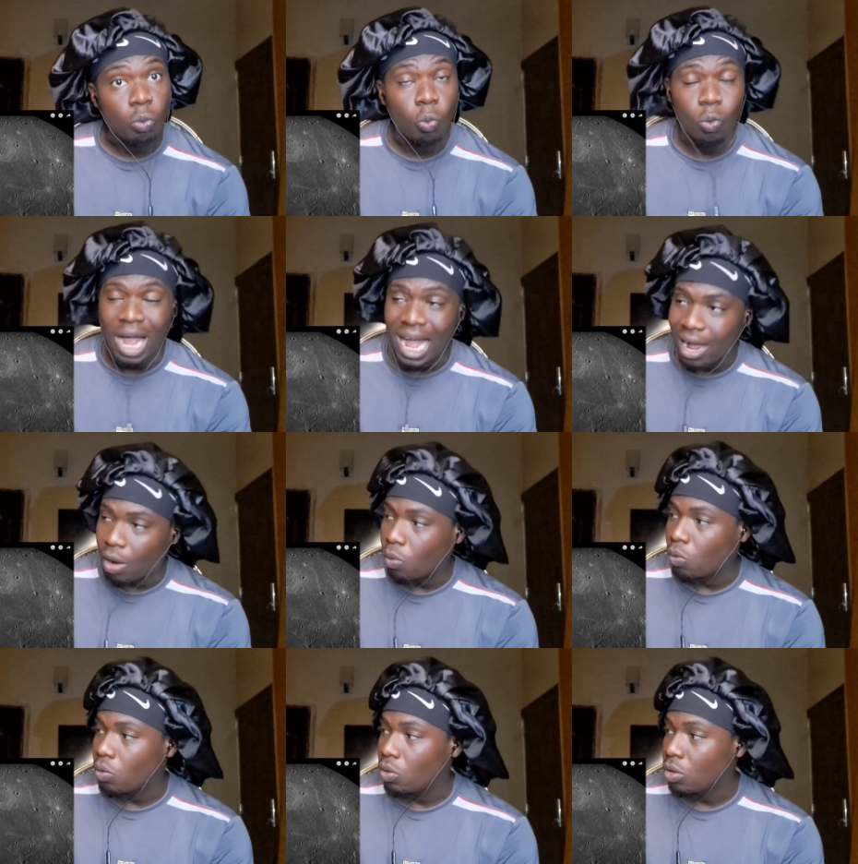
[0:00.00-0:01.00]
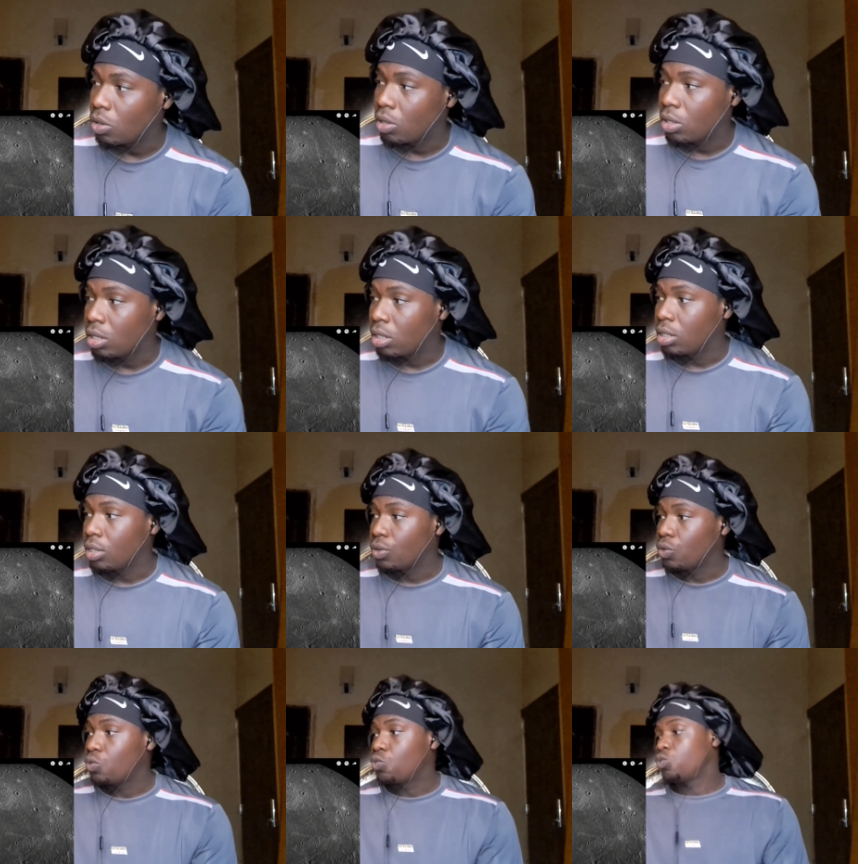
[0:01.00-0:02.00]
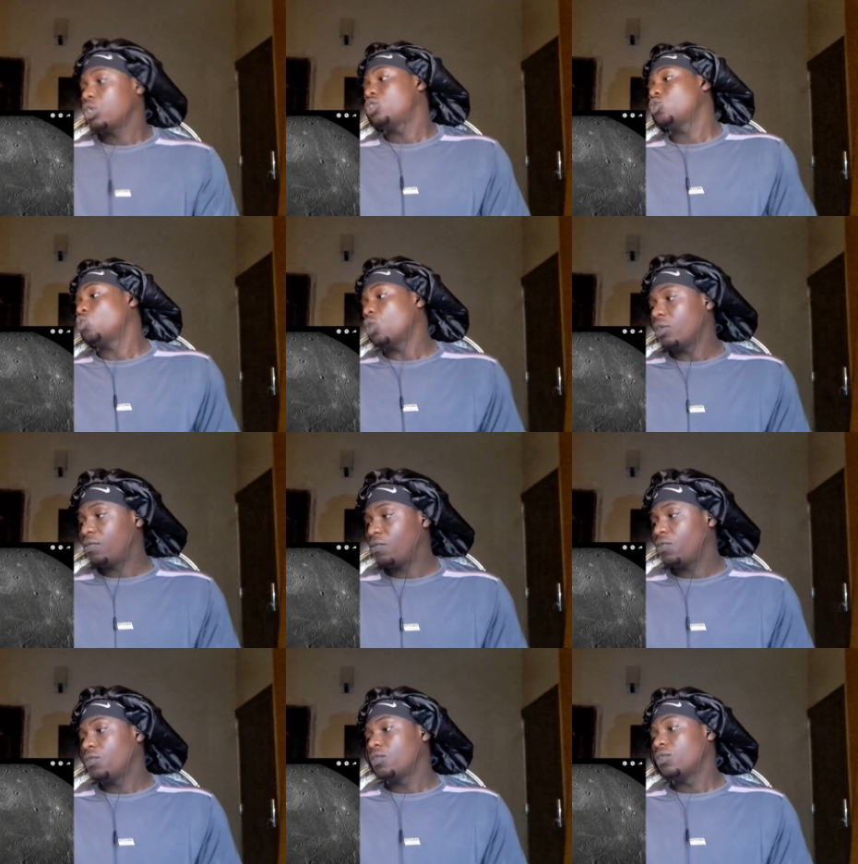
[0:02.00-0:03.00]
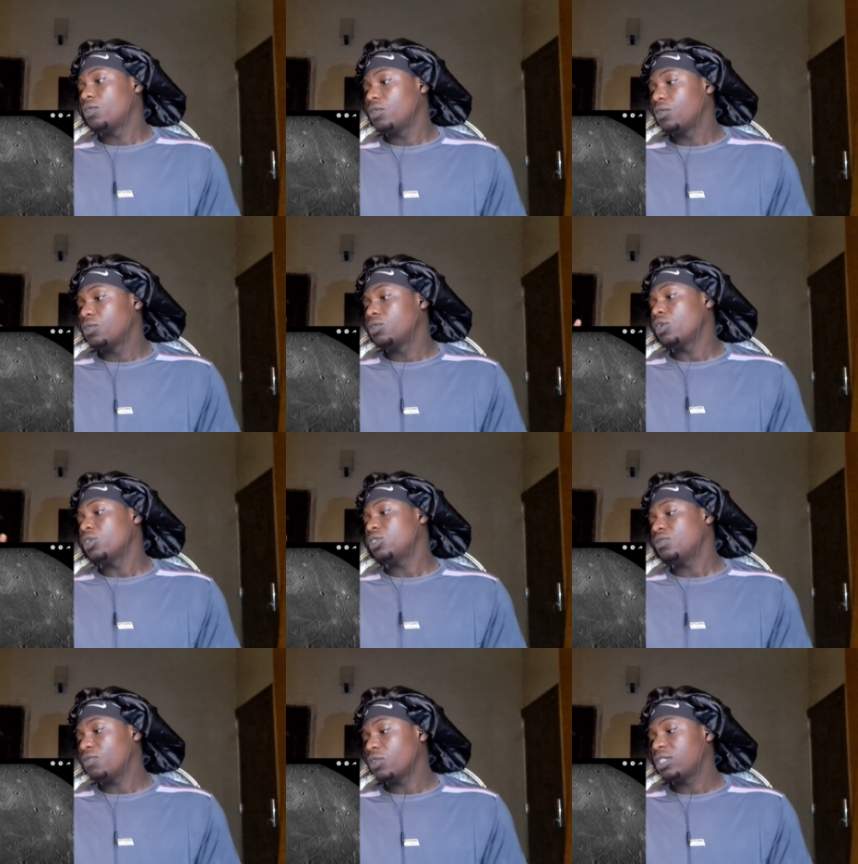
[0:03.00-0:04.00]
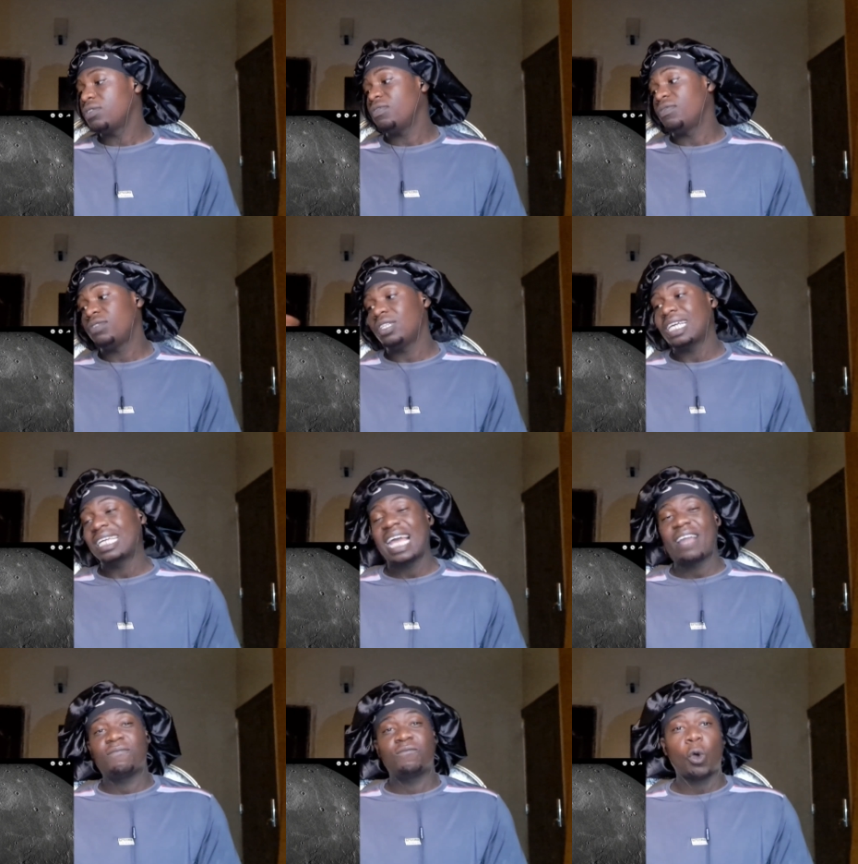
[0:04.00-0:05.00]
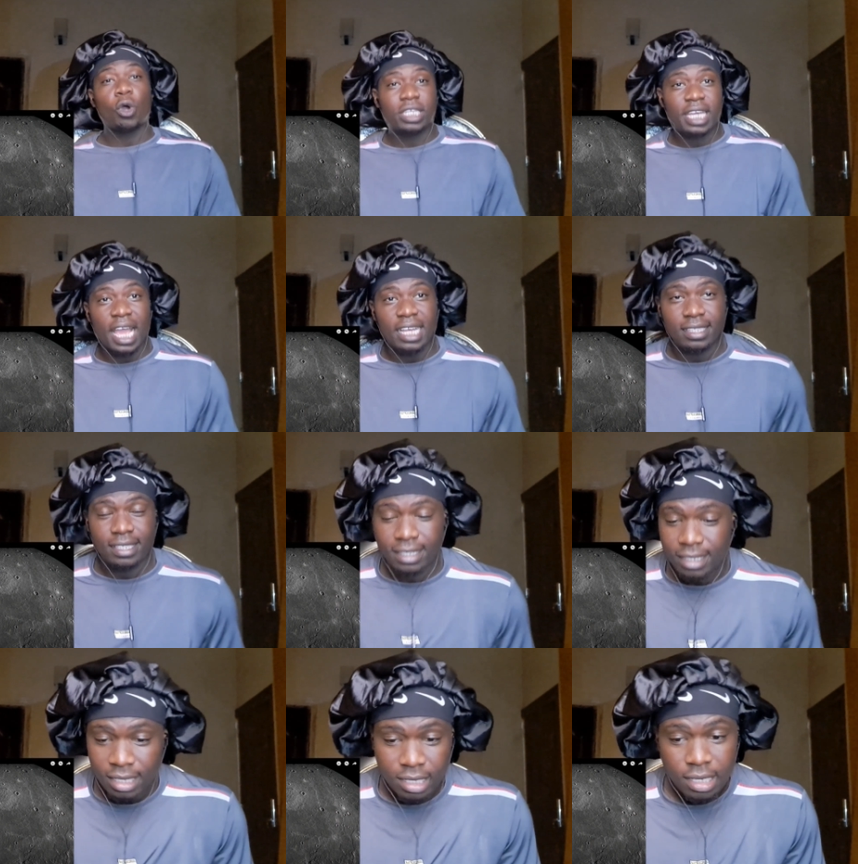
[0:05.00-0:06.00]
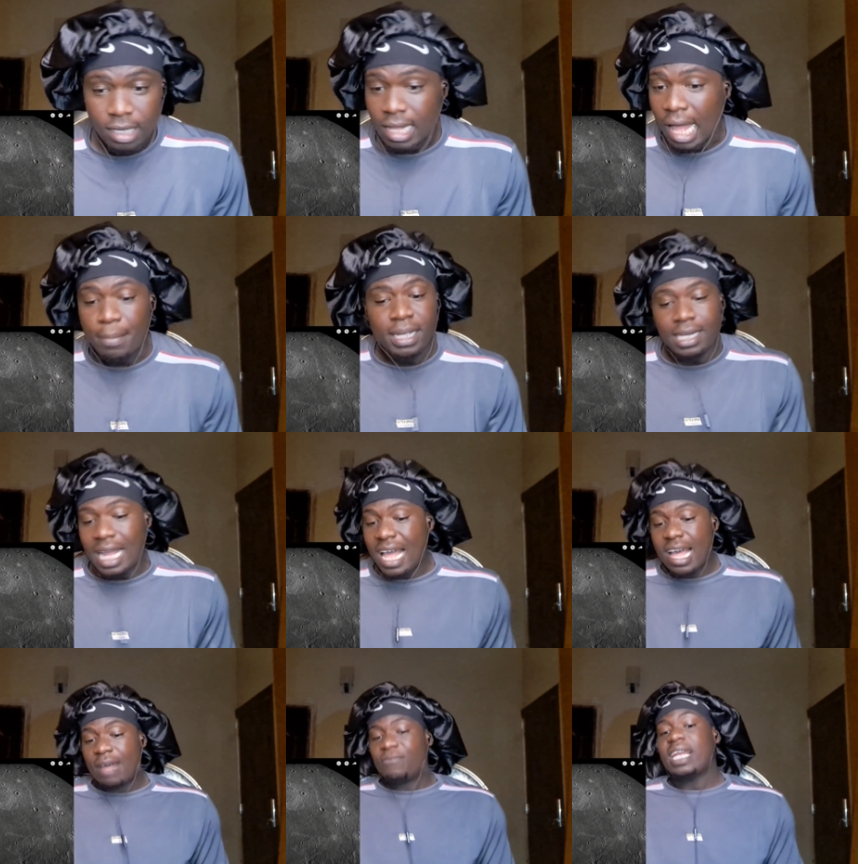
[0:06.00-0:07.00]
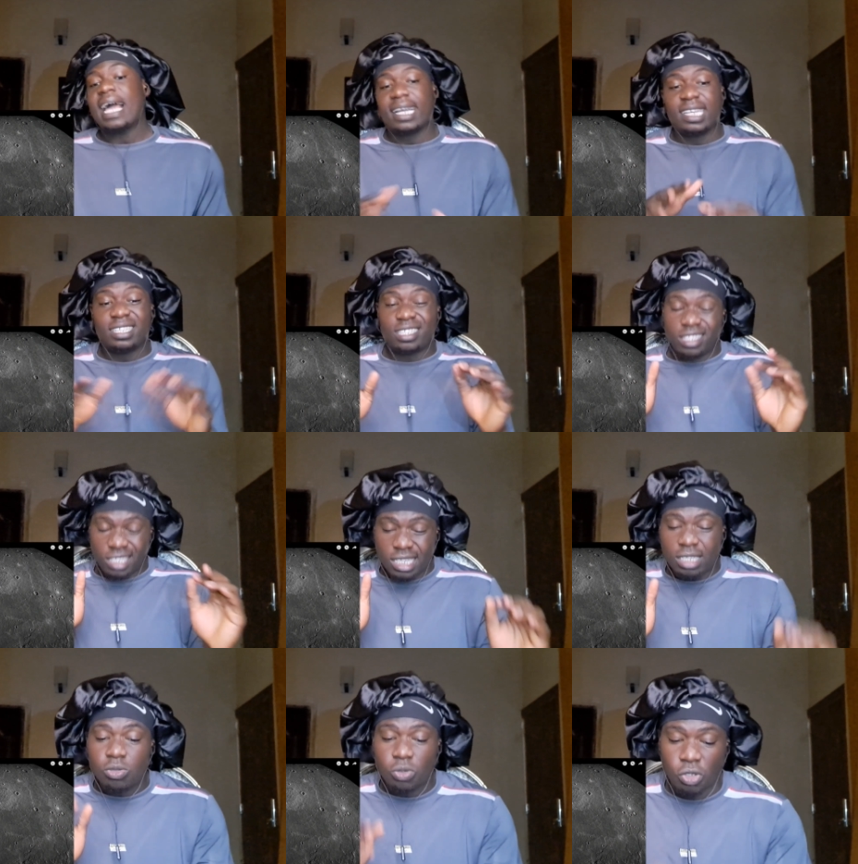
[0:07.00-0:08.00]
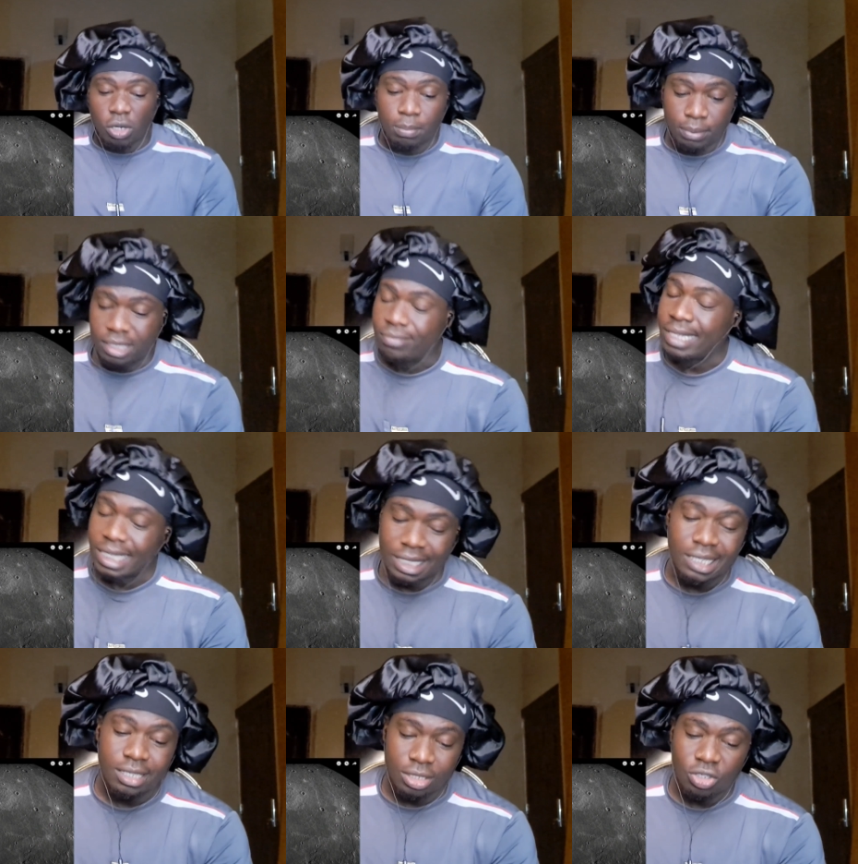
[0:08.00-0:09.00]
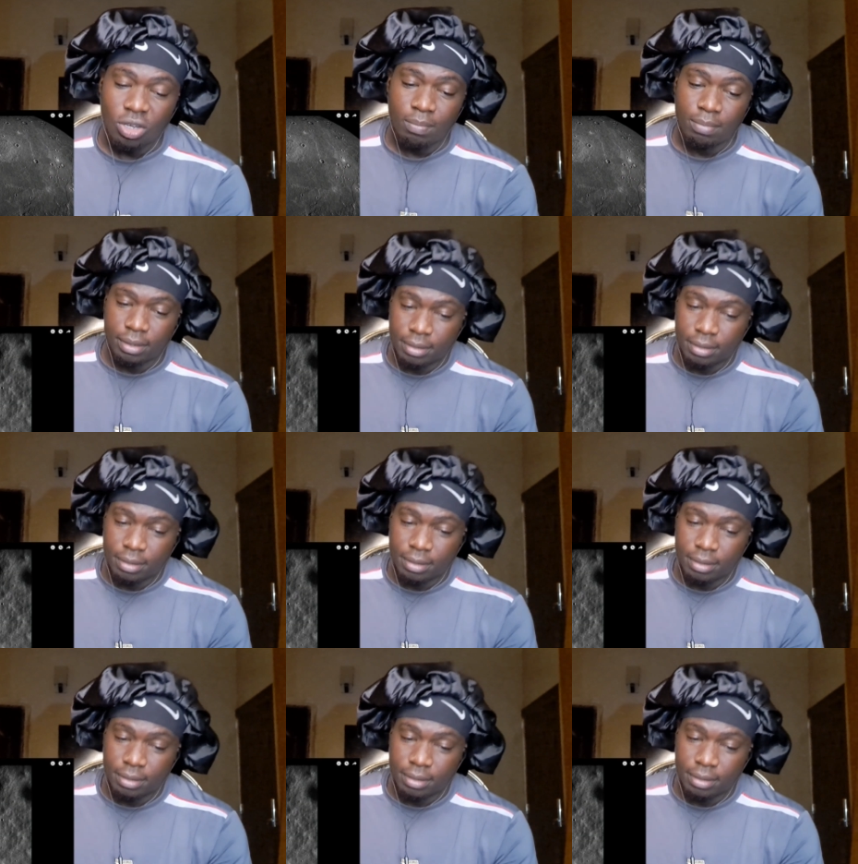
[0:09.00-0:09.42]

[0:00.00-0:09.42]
Wow. 2012, 13, 14, 15, that's like 4 years. I mean, I feel like it did a good job. It really did its job.